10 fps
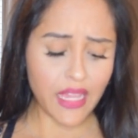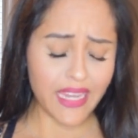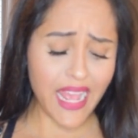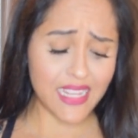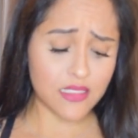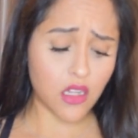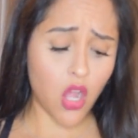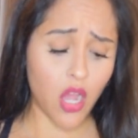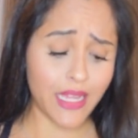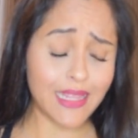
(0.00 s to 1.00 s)
it has a
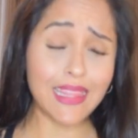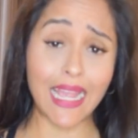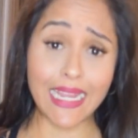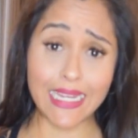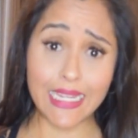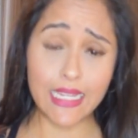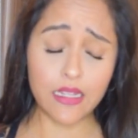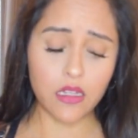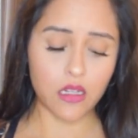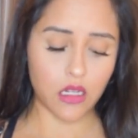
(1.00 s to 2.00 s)
cotton lining,